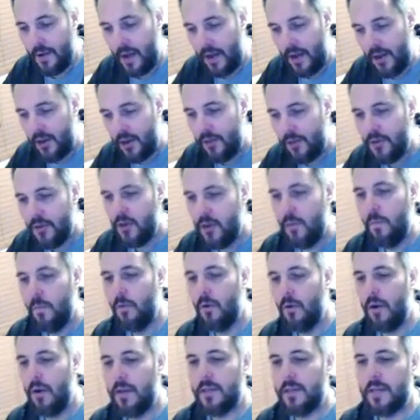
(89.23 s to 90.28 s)
I know
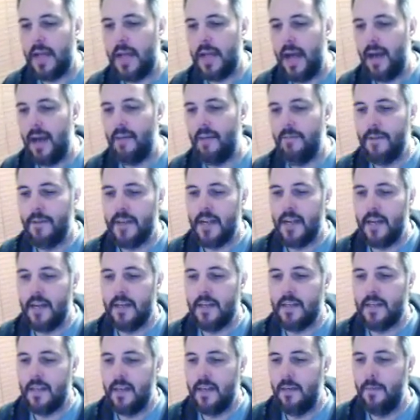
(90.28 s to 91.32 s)
Newports have a
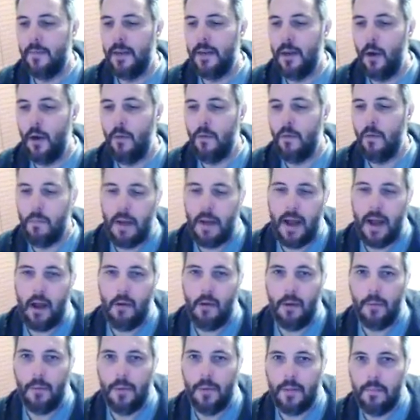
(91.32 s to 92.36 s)
tendency to be
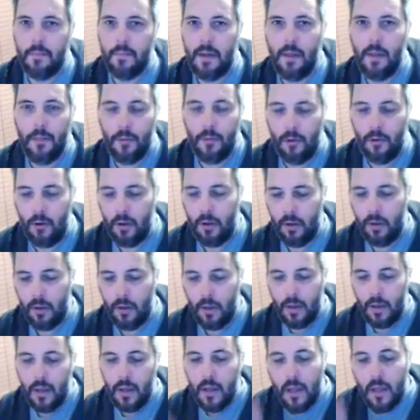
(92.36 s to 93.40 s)
overpowering with the menthol.
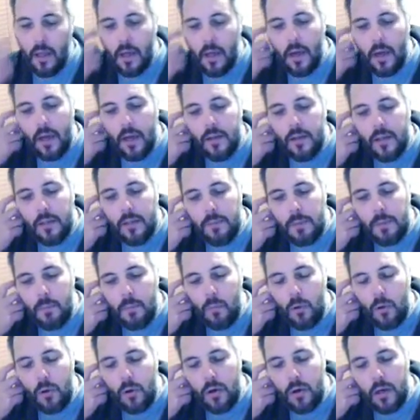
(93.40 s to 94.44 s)
A little
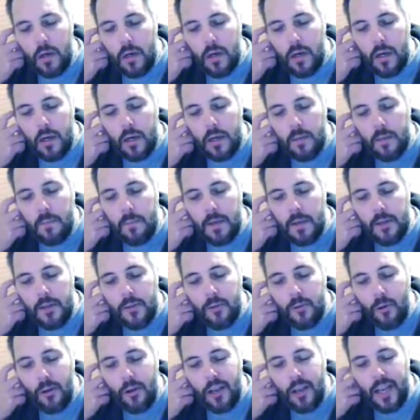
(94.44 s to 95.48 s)
bit more on the
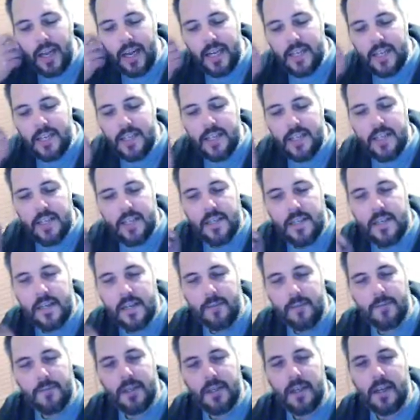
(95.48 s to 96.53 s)
menthol lights
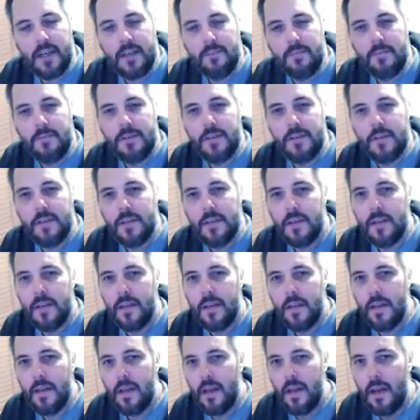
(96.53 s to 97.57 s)
sometimes.
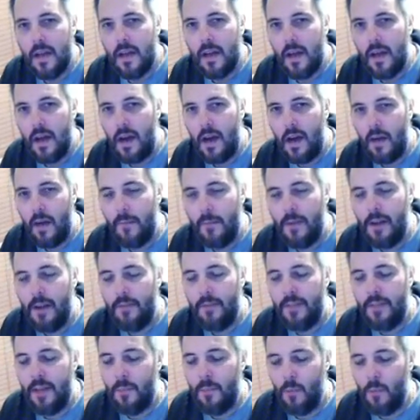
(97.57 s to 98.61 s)

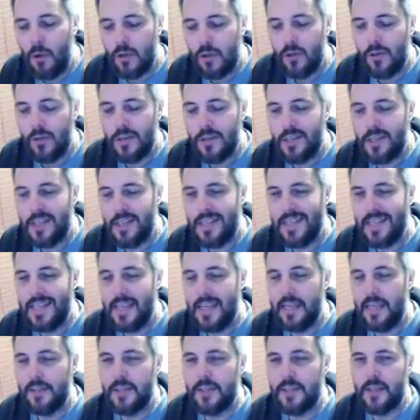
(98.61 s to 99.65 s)
If they're more towards the
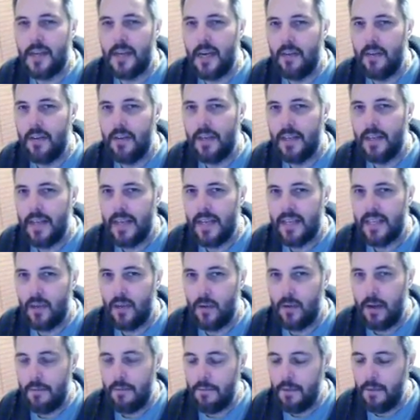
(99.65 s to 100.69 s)
stale side of it, that's
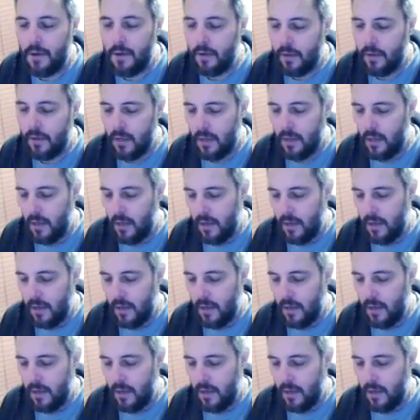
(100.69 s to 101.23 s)
how I feel.